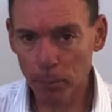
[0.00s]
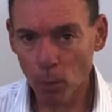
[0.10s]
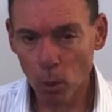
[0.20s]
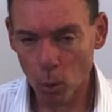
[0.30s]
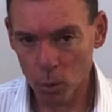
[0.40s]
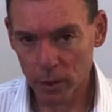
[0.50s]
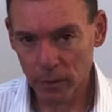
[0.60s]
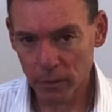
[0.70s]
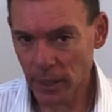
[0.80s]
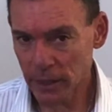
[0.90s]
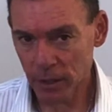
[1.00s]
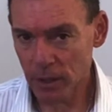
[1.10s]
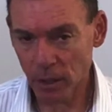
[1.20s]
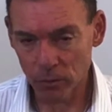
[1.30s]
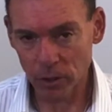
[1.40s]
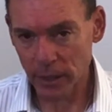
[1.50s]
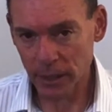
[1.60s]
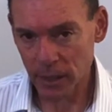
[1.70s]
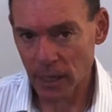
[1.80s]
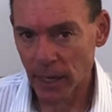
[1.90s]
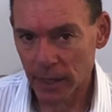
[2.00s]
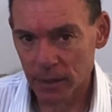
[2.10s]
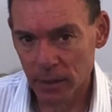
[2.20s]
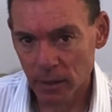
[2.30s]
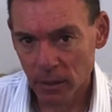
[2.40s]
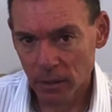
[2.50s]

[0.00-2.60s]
broad that you don't really connect.